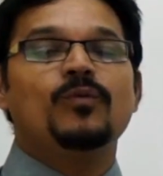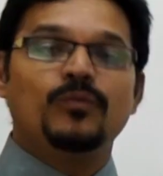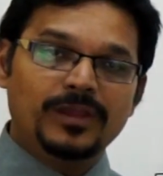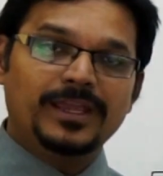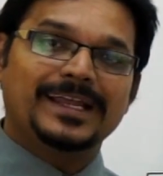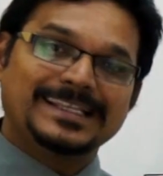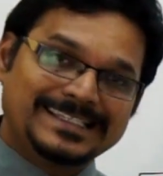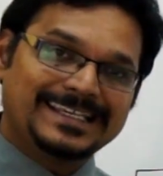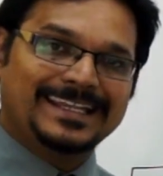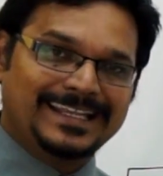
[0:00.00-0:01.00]
we can
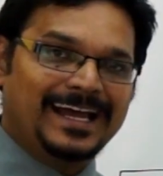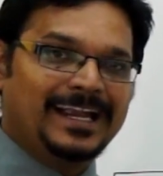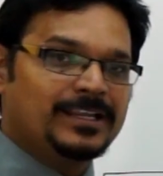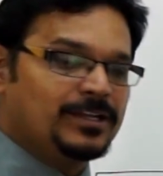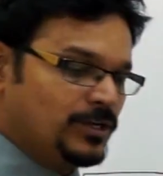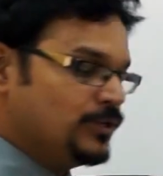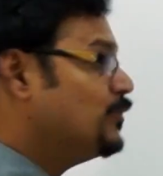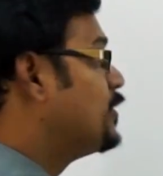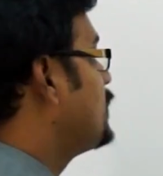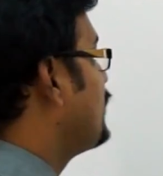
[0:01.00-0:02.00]
say that
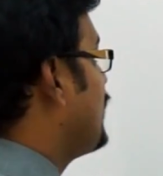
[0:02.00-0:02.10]
Newton's